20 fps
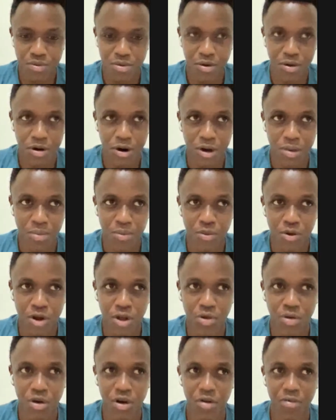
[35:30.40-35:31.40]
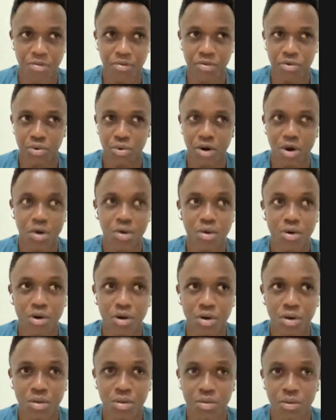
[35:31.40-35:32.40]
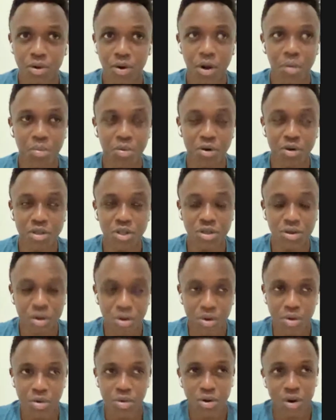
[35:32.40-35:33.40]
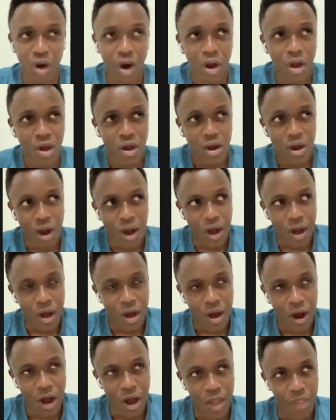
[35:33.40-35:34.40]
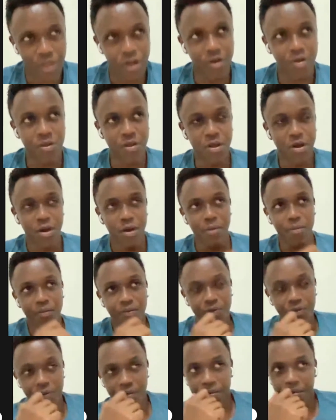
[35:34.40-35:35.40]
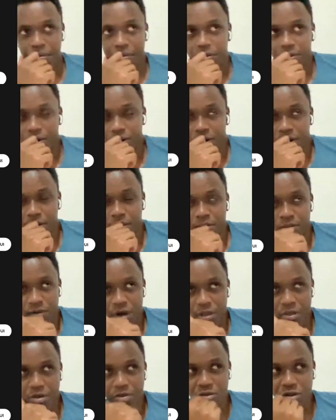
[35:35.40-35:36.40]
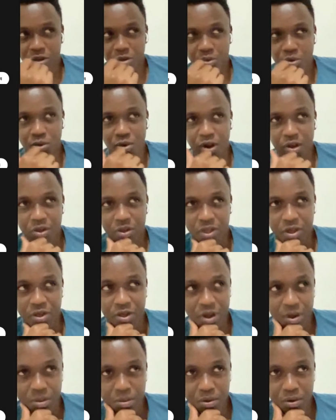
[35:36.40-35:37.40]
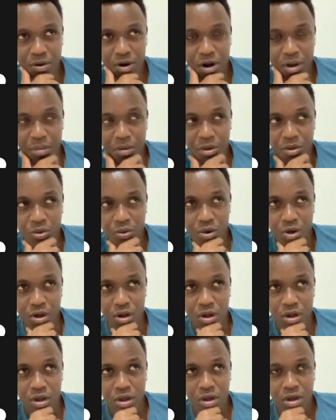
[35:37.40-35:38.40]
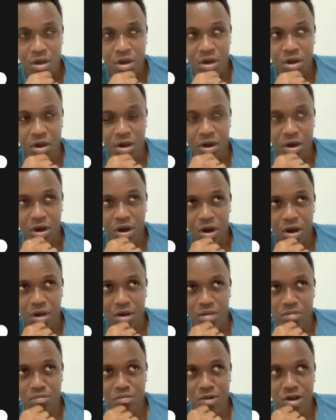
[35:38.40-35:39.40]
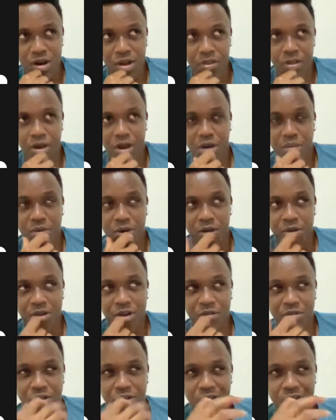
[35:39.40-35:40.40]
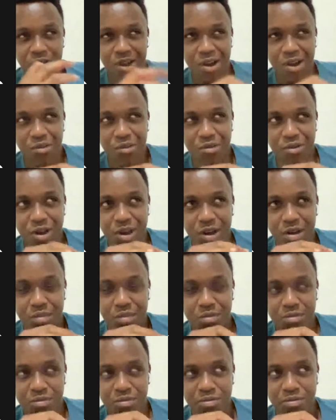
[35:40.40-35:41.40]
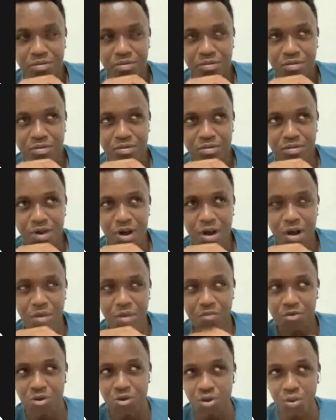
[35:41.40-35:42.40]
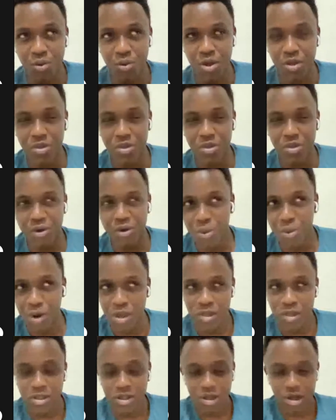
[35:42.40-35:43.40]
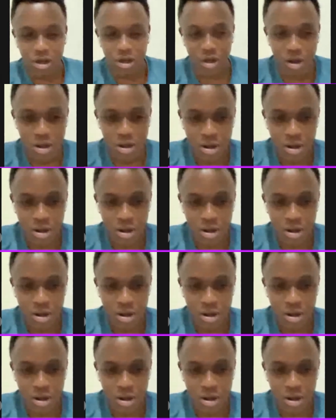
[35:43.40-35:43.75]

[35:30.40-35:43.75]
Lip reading: program where you have to work on a project on your own. And there's I think Facebook has the same program as well. And other companies have this kind of like a few weeks, 4 weeks